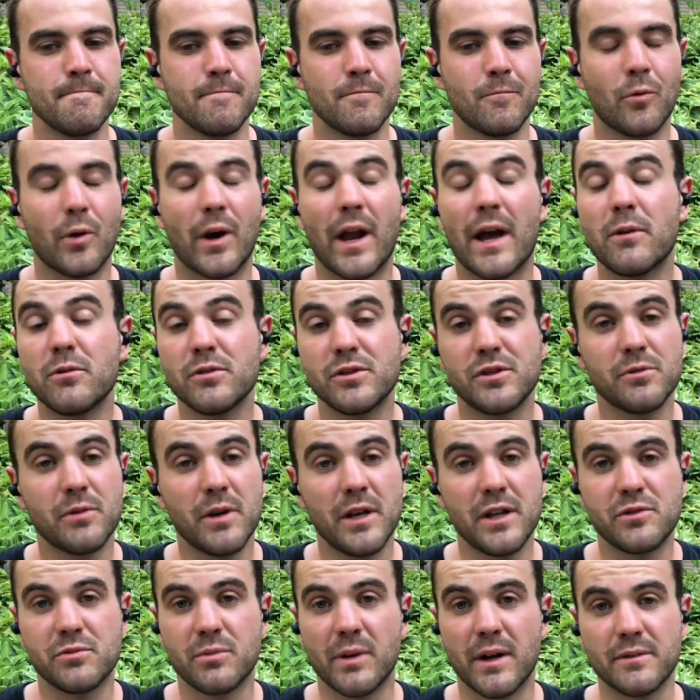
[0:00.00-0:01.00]
when I was your
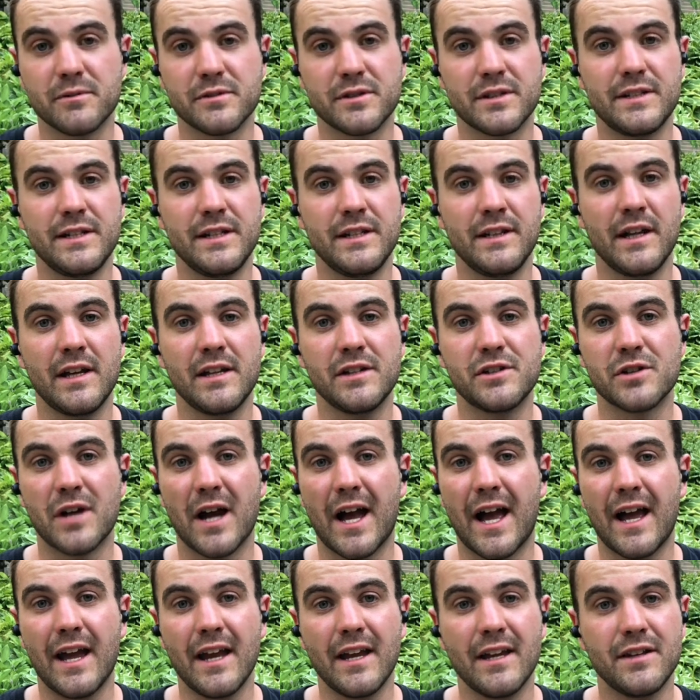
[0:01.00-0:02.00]
age, when I was a teenager,
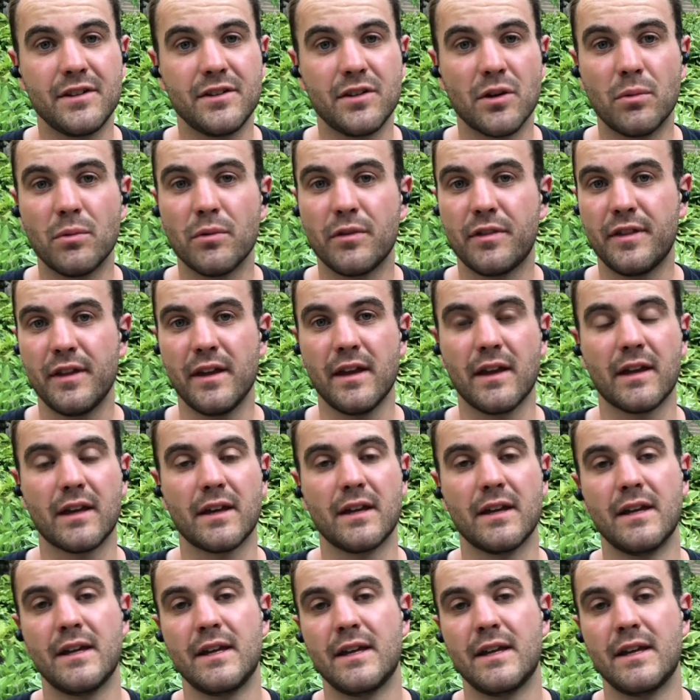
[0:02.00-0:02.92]
I don't think